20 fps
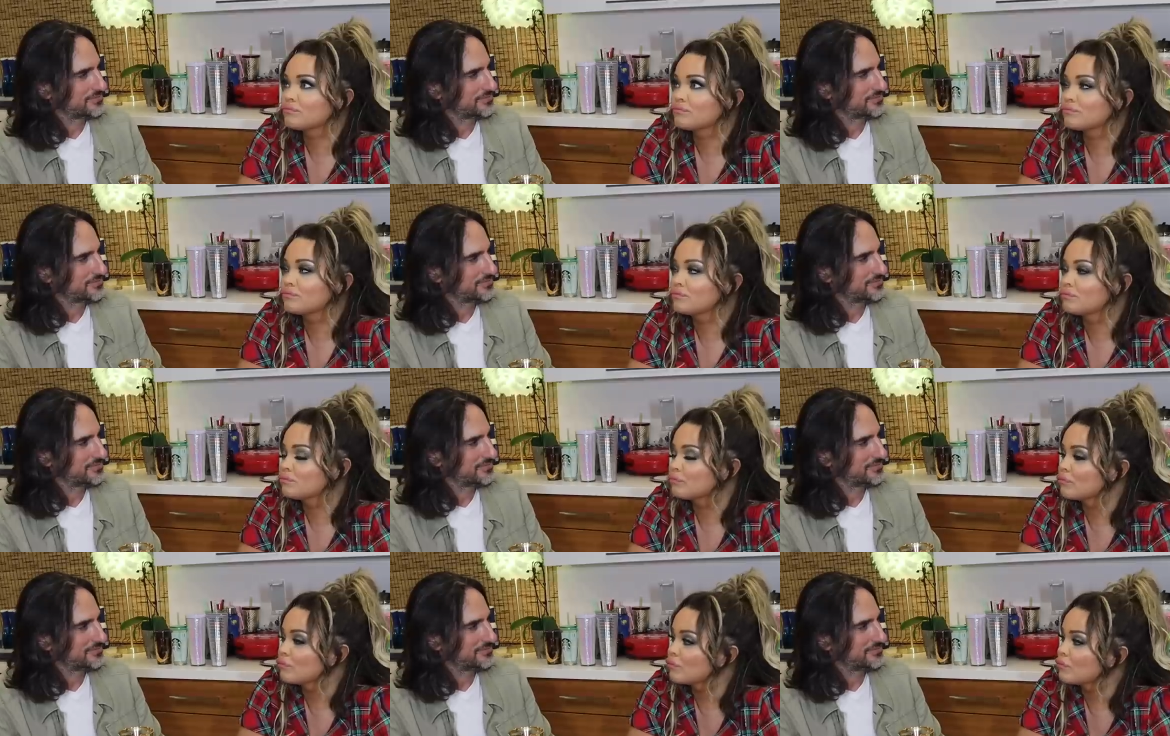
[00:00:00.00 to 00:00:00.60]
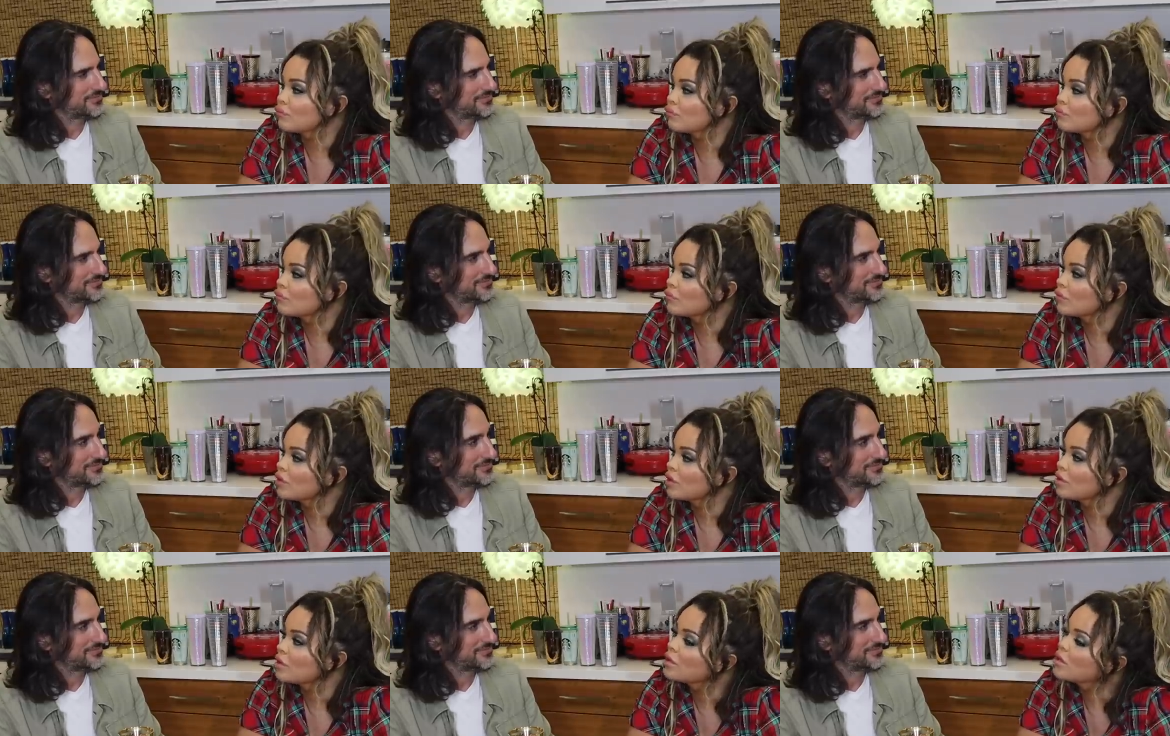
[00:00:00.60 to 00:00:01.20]

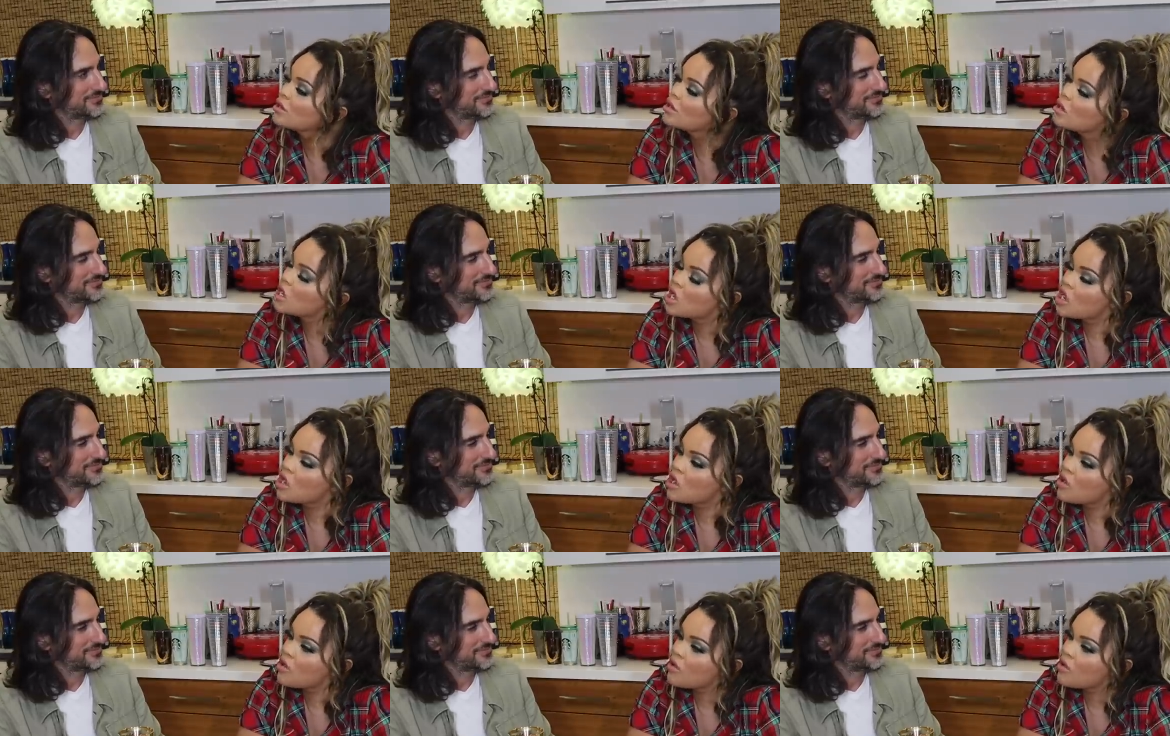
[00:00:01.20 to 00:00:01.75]
(no one is talking)